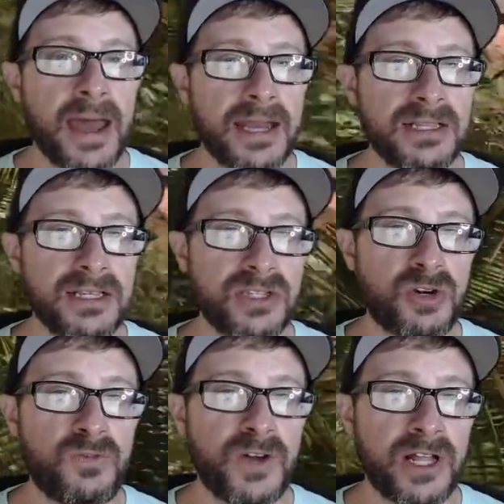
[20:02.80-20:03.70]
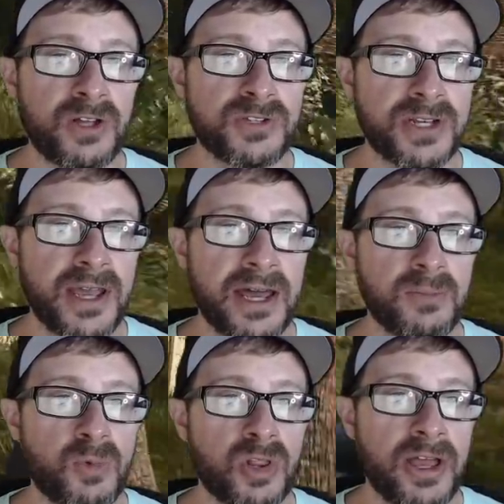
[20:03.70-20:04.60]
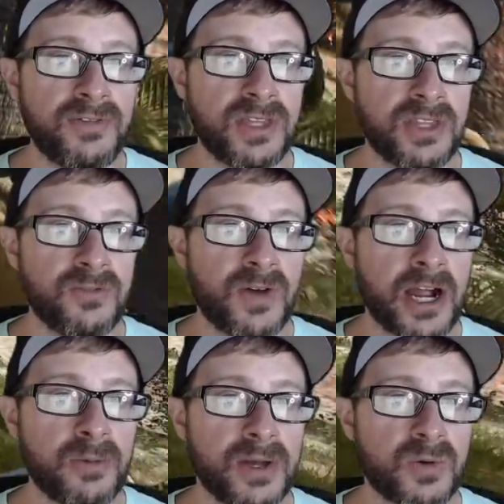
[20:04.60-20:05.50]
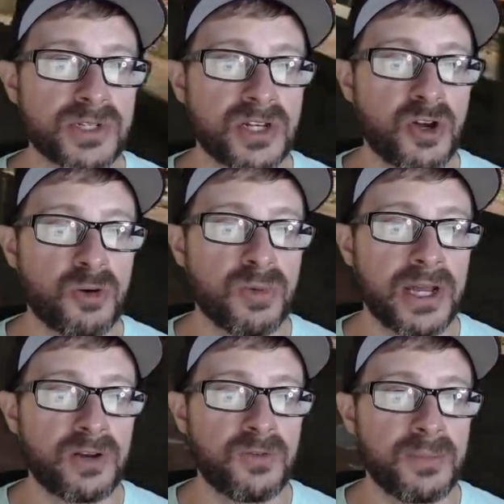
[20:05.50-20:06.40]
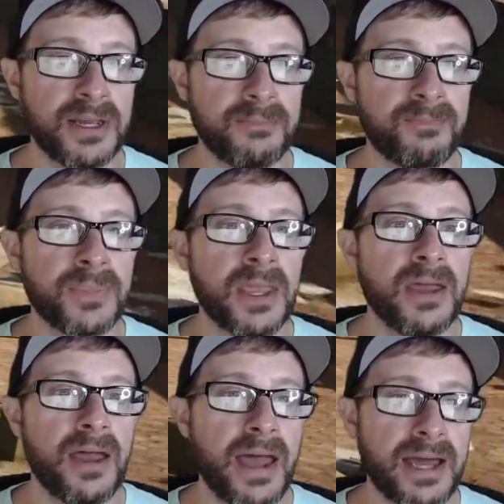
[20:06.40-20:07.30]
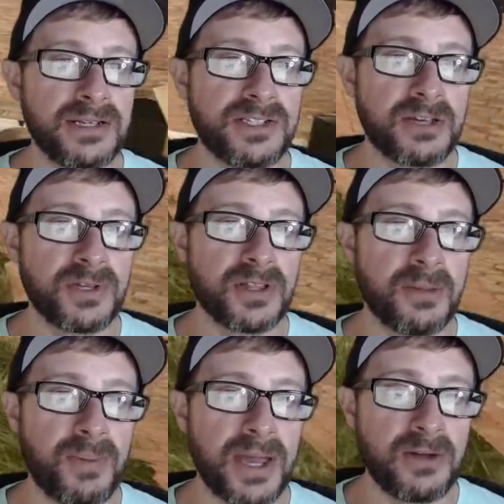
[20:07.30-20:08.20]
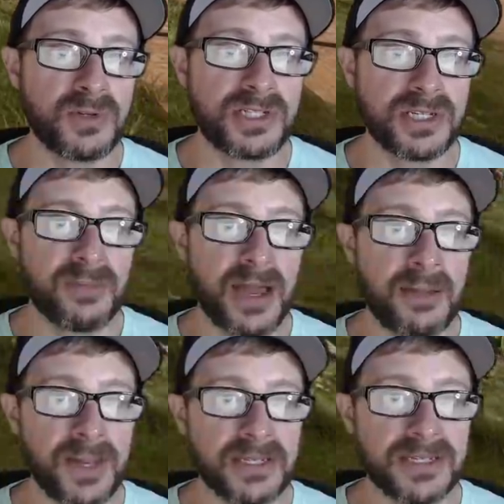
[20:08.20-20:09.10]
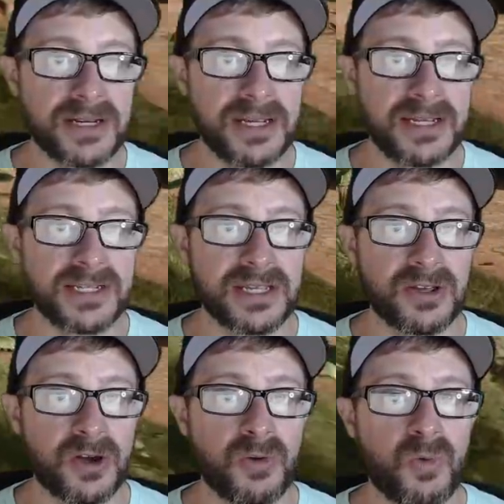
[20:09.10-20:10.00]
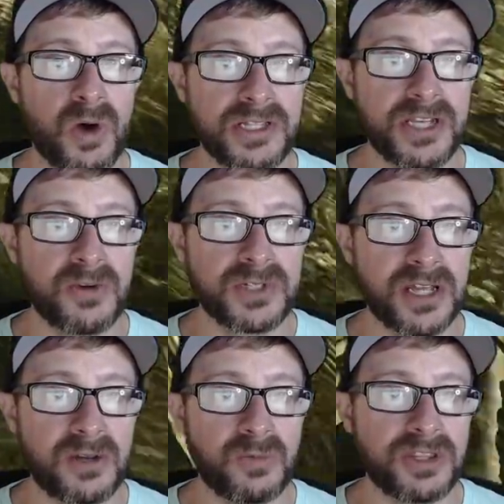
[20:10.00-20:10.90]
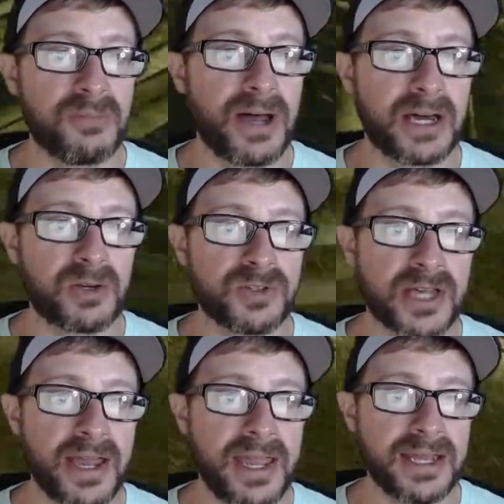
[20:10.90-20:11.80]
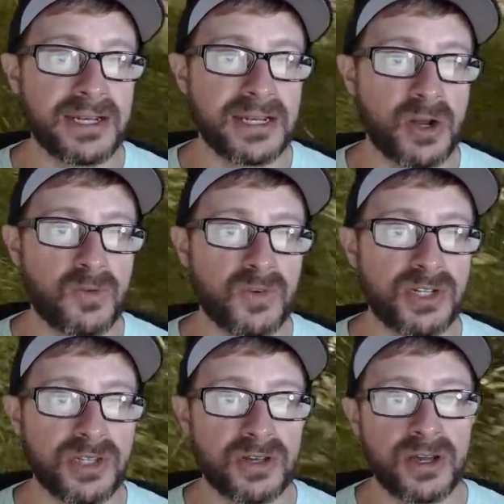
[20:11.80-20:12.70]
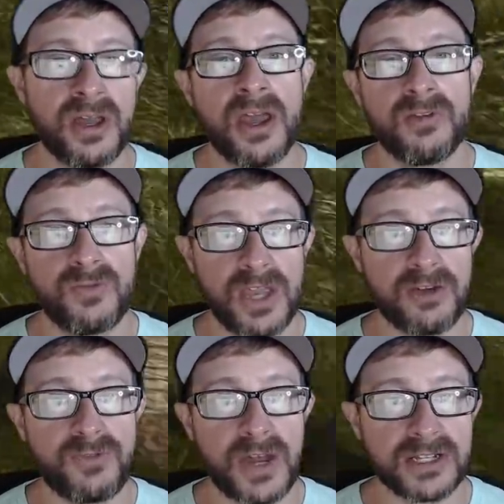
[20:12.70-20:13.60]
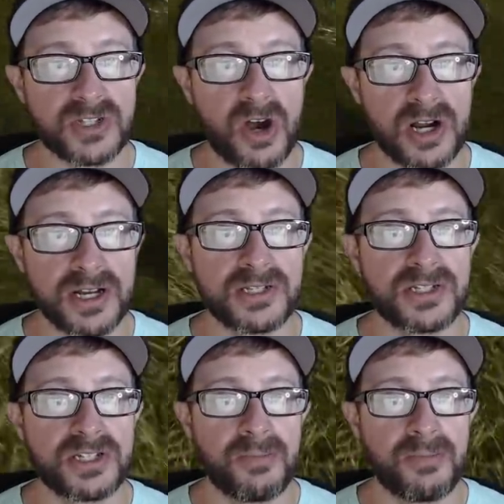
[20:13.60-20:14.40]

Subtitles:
adding these little fellows and adding more life to the environment was a no-brainer for me. Adding something like penguins to the map isn't easy, though. Once I was done with the models, I handed it over to the VFX artist